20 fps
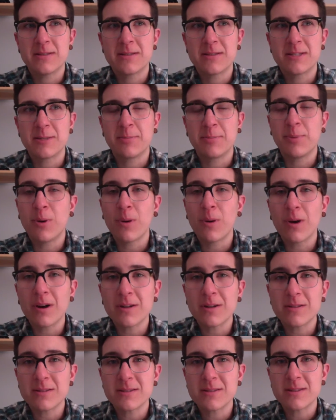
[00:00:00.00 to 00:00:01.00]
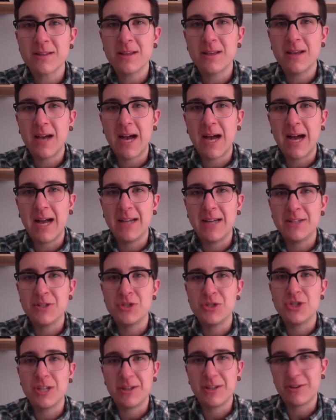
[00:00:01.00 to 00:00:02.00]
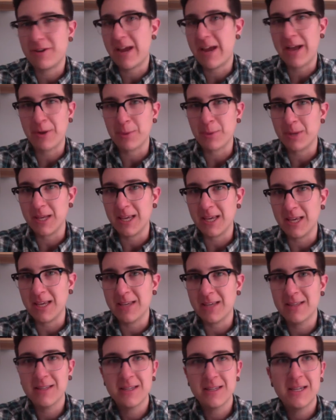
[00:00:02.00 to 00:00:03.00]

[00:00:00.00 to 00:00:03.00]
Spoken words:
supports gender equity